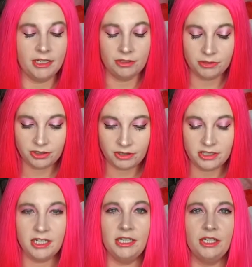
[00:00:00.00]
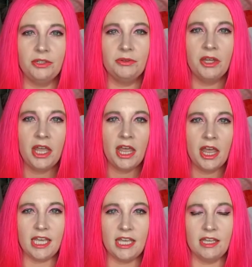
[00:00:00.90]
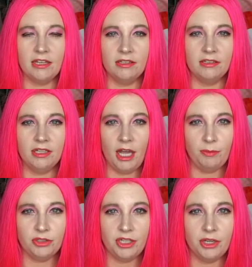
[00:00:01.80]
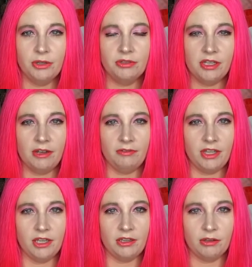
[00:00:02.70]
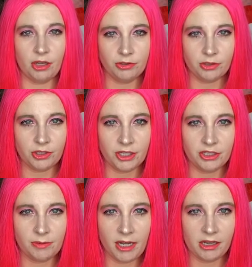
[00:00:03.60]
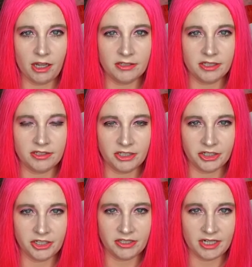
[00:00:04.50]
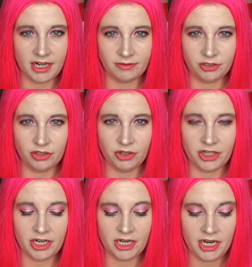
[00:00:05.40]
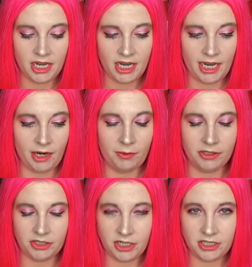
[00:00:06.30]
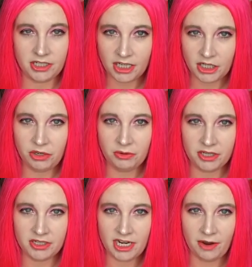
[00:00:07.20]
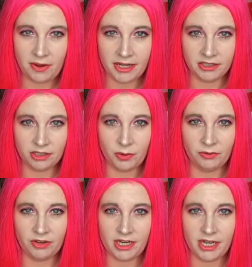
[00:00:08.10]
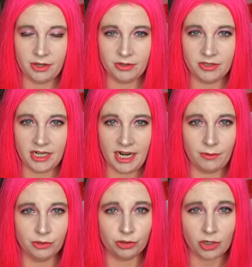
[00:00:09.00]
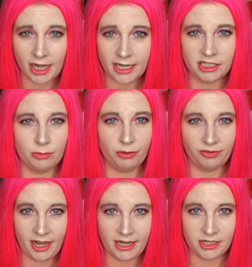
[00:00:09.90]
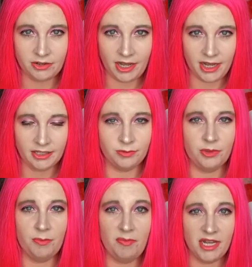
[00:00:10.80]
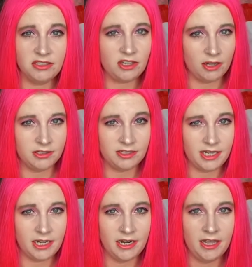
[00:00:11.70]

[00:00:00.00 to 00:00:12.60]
do want to continue the episodes of the Closer Look Into My Closet series that I've started. And I want to continue with the DIY and sewing videos, and I will try to provide you guys with the best content